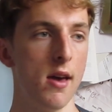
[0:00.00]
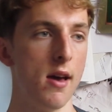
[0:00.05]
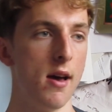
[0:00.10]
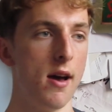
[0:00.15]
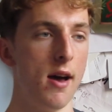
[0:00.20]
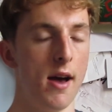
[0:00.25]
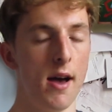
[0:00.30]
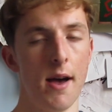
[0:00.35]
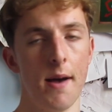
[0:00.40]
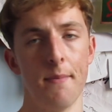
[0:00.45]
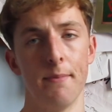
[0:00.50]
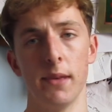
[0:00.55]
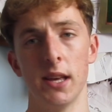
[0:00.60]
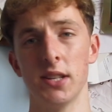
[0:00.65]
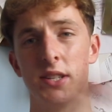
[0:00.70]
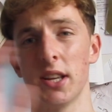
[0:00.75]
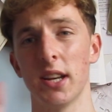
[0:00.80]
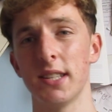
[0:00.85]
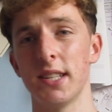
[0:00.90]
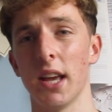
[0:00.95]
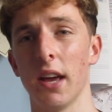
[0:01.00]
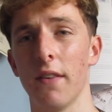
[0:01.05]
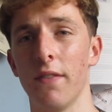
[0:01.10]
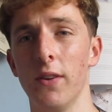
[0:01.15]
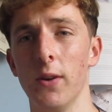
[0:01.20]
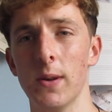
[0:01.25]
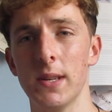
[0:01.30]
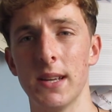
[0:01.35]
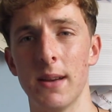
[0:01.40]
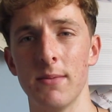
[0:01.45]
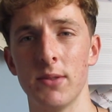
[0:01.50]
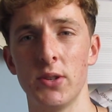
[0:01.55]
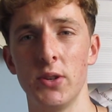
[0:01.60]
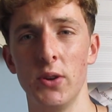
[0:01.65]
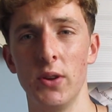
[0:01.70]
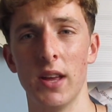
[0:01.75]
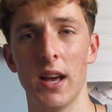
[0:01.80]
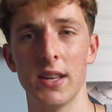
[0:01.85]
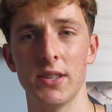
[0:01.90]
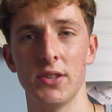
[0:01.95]
It's going to take a few attempts to
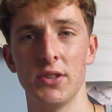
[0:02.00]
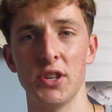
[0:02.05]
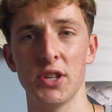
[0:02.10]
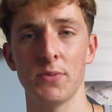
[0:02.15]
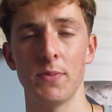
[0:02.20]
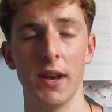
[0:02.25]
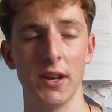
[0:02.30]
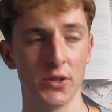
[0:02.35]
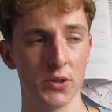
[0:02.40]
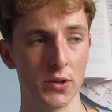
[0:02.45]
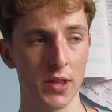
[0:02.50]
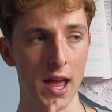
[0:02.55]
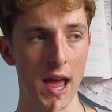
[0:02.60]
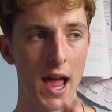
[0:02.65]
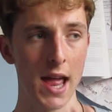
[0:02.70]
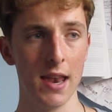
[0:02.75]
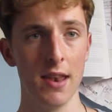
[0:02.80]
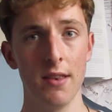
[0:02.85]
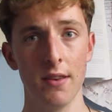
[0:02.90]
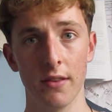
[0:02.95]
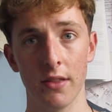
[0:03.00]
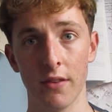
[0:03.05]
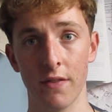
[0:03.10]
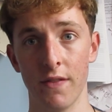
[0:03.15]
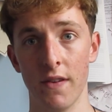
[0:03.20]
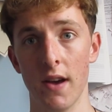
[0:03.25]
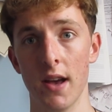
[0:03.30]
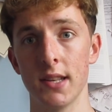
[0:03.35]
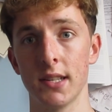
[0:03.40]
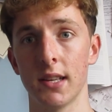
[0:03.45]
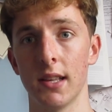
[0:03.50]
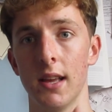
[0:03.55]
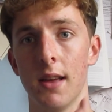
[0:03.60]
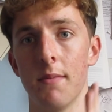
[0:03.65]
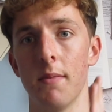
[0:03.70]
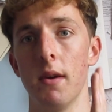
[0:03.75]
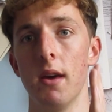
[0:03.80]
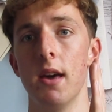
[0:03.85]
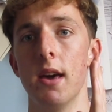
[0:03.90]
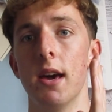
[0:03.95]
do that, so just make sure the end of the first
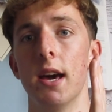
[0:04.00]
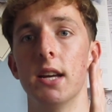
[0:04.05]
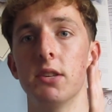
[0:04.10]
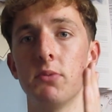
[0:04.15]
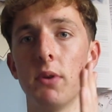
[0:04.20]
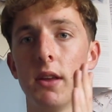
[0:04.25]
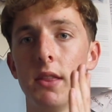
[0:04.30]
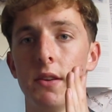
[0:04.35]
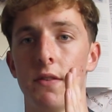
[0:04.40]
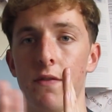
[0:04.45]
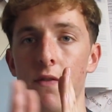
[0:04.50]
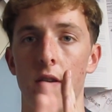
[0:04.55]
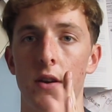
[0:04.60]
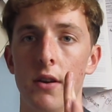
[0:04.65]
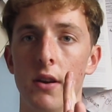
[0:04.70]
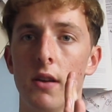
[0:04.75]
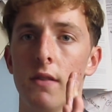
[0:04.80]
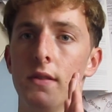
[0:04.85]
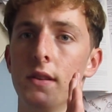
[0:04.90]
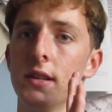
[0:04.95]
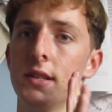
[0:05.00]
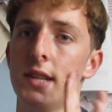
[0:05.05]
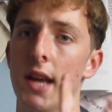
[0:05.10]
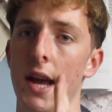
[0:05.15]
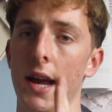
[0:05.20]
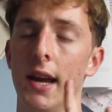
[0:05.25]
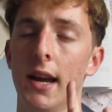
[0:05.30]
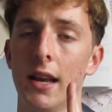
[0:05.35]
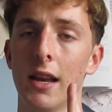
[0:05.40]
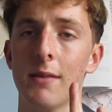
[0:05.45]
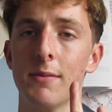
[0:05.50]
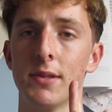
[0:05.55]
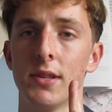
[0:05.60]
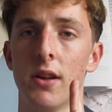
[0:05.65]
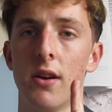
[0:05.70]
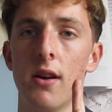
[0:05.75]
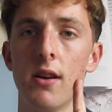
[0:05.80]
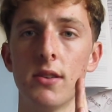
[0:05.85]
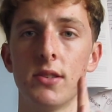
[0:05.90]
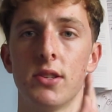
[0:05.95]
clip is where the front of the second clip
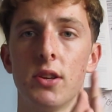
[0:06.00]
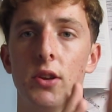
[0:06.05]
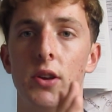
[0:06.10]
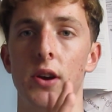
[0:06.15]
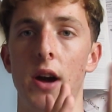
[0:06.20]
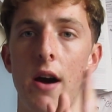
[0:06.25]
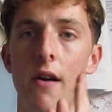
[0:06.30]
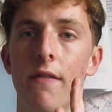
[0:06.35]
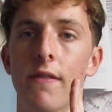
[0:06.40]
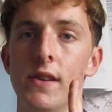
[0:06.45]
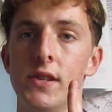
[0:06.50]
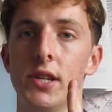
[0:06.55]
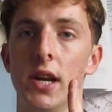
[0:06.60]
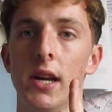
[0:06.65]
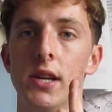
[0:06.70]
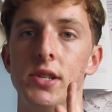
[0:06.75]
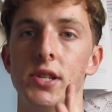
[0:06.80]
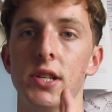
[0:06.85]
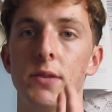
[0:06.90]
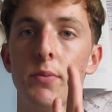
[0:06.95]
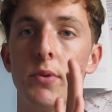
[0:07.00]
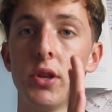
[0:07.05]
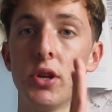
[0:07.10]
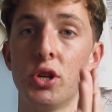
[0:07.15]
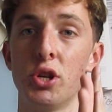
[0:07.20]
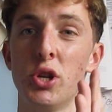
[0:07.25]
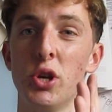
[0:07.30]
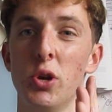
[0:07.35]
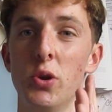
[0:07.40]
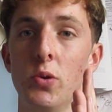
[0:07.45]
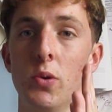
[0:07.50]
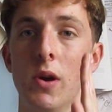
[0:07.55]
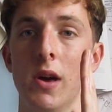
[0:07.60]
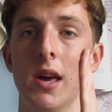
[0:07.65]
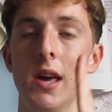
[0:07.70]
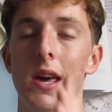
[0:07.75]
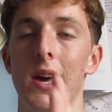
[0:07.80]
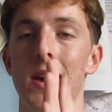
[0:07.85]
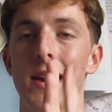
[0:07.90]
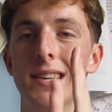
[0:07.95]
starts, so your outfit changes but the shoe
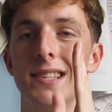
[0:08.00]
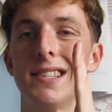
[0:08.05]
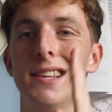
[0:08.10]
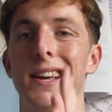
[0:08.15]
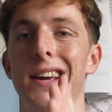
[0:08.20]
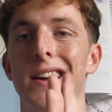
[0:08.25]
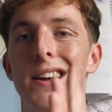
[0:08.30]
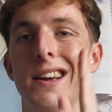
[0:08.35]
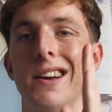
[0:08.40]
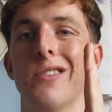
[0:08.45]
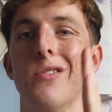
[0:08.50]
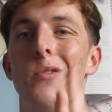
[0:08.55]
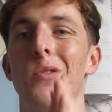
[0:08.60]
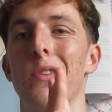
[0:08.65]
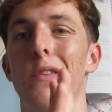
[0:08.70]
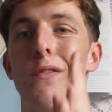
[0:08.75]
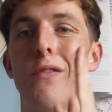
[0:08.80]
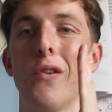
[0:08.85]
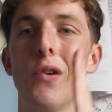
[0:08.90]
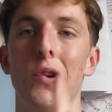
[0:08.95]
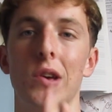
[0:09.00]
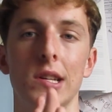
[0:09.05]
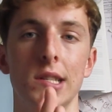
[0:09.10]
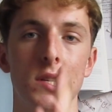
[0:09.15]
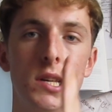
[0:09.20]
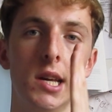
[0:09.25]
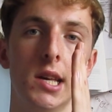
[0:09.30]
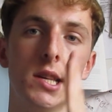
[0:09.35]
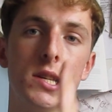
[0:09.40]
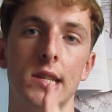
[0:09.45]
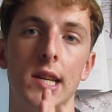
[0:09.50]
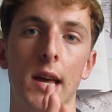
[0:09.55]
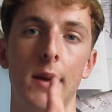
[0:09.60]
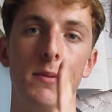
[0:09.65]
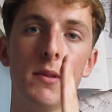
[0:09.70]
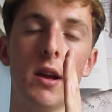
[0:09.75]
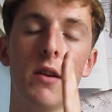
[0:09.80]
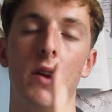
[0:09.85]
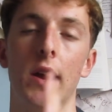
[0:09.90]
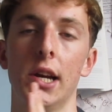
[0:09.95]
is near, or the foot is near the same
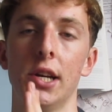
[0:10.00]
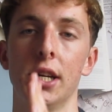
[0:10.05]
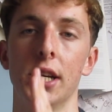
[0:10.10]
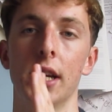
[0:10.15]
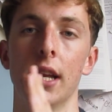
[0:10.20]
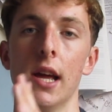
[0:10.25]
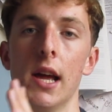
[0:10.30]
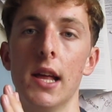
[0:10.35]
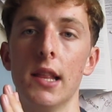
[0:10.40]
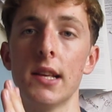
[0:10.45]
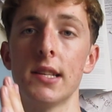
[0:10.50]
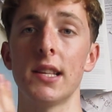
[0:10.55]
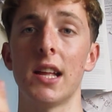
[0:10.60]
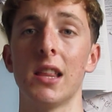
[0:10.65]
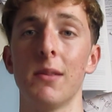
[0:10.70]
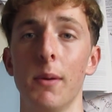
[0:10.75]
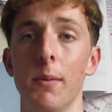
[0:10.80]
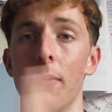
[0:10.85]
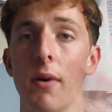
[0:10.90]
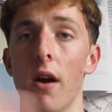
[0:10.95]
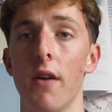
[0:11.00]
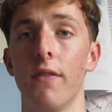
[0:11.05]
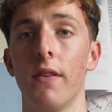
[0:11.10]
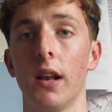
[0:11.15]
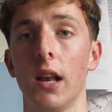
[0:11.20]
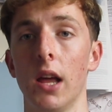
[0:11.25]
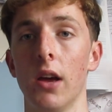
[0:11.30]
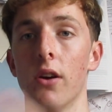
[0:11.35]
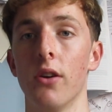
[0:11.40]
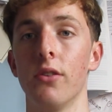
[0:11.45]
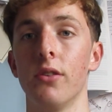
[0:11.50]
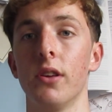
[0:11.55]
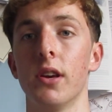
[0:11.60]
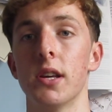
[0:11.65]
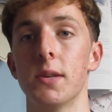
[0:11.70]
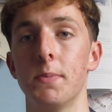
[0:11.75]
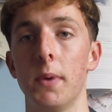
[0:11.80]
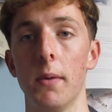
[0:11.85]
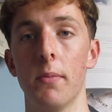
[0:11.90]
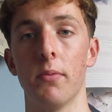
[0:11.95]
direction. It doesn't have to be perfectly on
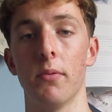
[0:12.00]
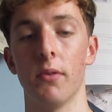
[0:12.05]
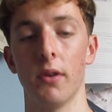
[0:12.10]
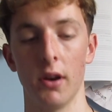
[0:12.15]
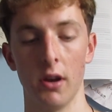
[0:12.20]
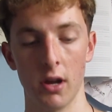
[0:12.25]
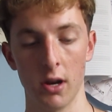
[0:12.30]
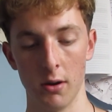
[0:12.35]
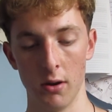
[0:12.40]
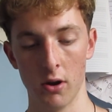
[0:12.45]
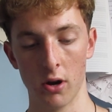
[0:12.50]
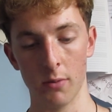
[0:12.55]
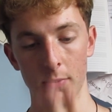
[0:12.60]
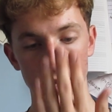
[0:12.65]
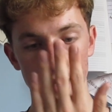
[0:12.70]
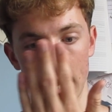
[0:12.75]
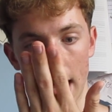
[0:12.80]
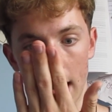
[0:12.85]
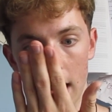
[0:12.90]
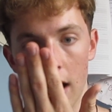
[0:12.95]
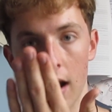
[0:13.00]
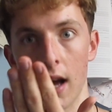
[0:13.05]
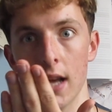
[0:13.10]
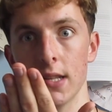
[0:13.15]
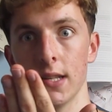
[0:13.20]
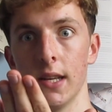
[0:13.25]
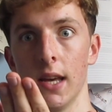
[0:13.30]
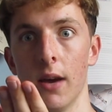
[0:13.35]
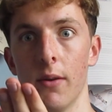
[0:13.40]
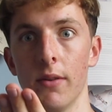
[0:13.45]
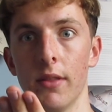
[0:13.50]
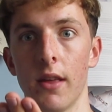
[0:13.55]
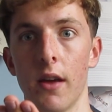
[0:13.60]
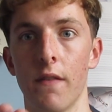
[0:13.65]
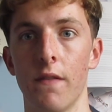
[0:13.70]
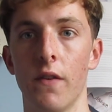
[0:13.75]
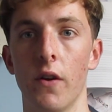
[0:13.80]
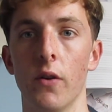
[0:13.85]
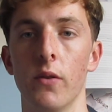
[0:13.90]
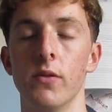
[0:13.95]
because people are not going to be analysing it with their
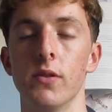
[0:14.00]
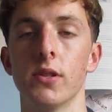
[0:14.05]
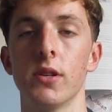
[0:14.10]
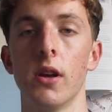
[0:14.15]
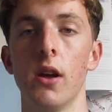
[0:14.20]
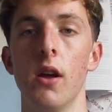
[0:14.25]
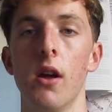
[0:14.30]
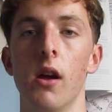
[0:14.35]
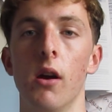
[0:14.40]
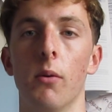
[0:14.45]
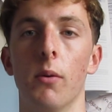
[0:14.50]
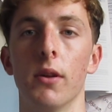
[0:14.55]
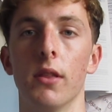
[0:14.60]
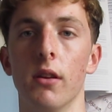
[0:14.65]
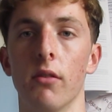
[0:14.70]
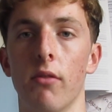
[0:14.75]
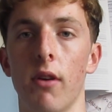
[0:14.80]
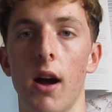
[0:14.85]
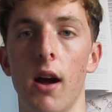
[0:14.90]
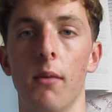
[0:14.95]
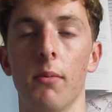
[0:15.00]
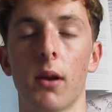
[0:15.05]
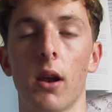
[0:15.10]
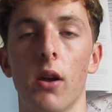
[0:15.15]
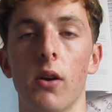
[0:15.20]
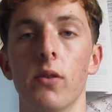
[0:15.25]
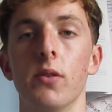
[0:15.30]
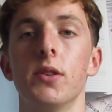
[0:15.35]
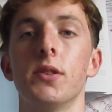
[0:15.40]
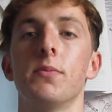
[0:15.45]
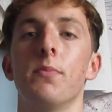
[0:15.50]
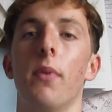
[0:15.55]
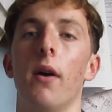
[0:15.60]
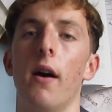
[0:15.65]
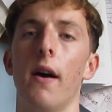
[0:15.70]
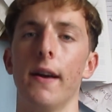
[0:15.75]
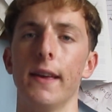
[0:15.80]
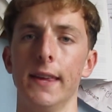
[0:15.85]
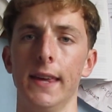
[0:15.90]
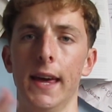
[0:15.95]
phones when they're right up close,
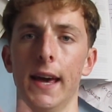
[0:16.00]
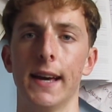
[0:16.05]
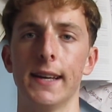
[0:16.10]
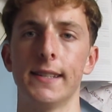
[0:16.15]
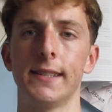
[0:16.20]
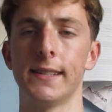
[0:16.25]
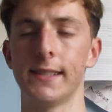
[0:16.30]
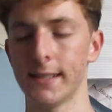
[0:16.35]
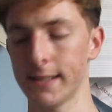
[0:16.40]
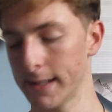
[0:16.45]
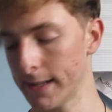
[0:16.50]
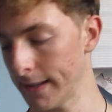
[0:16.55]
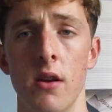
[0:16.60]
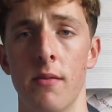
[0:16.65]
but yes.